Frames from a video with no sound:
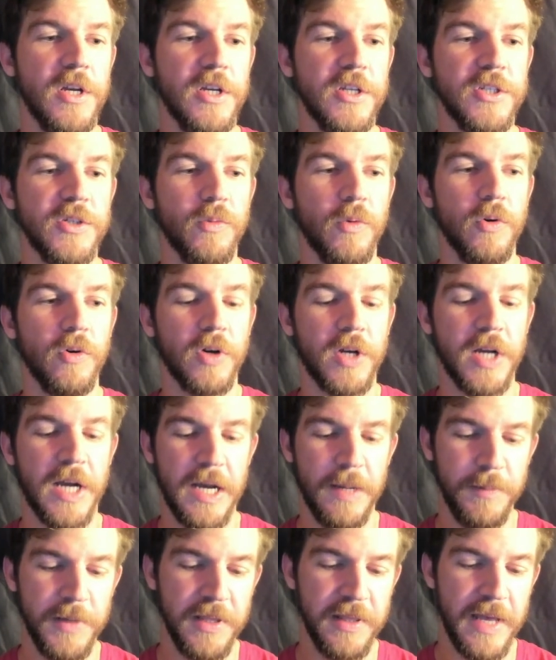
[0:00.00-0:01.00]
So we'll
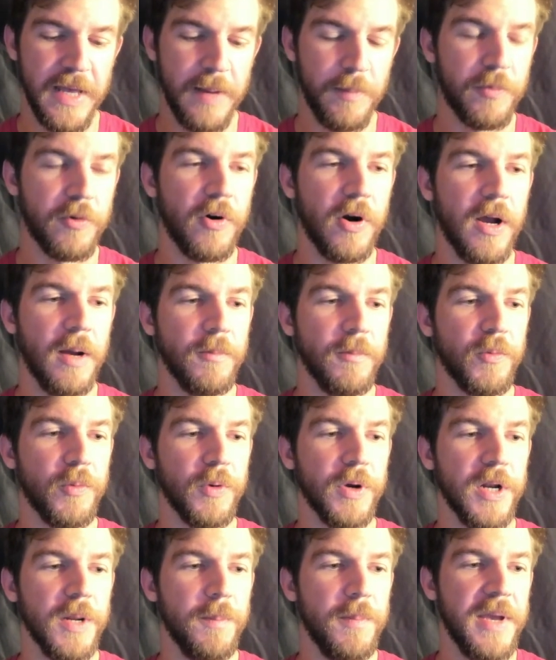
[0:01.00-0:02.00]
copy that prompt, we're
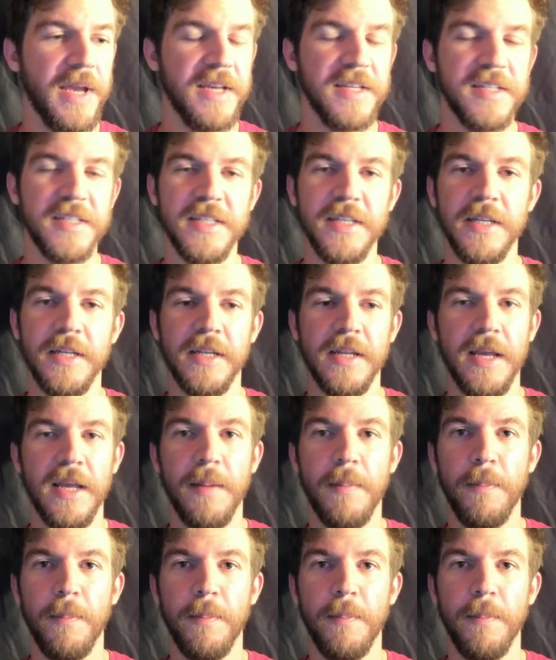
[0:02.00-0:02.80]
going to paste it